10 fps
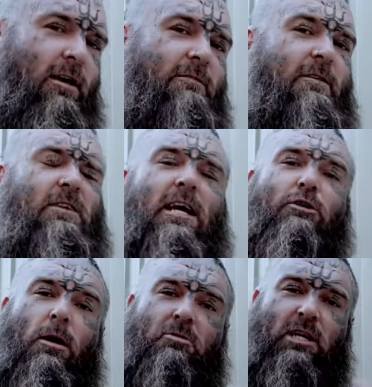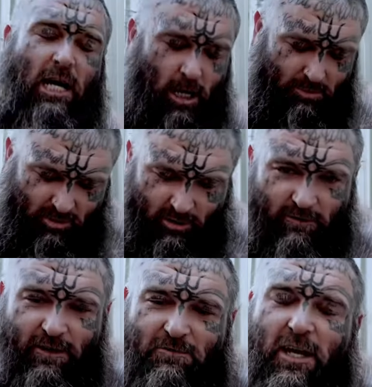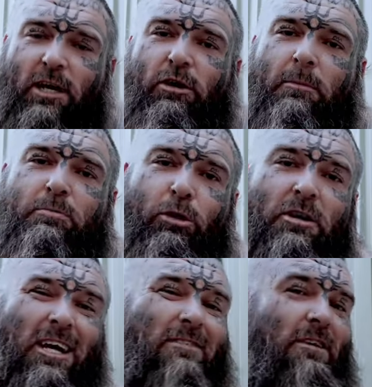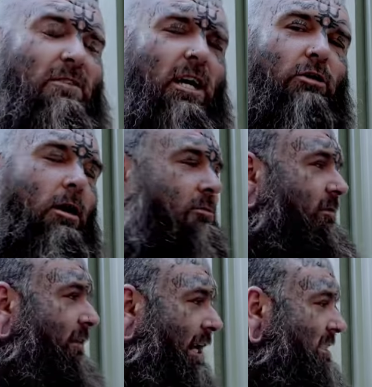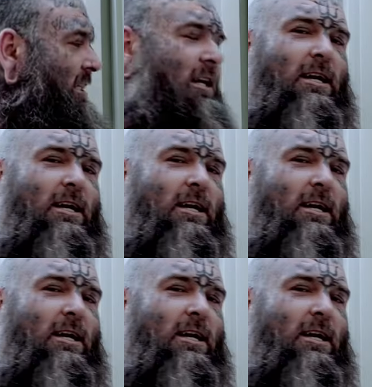15 grams of carbs, 15 grams protein, 15 grams of fats.